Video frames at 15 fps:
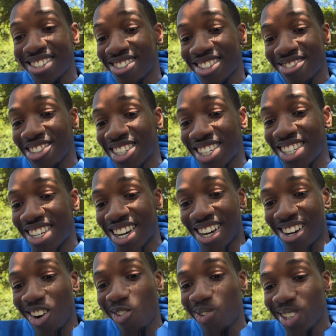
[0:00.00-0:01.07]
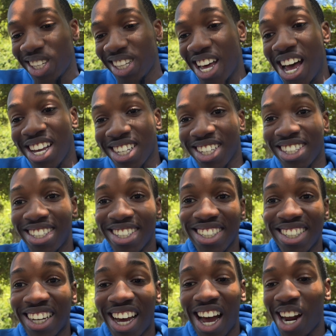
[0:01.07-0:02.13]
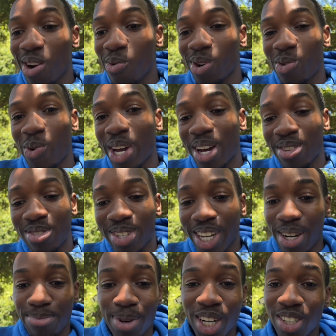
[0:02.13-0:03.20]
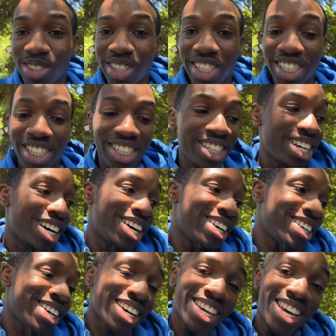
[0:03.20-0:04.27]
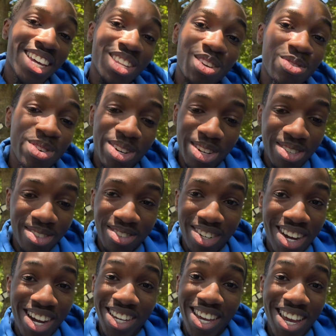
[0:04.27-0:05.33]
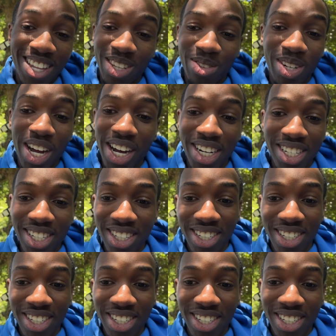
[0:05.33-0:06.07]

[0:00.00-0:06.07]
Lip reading: we'll see y'all. Hopefully it lasts because I don't want to wake up to another puddle in the G, y'all. I can't do it. I can't do it, honestly.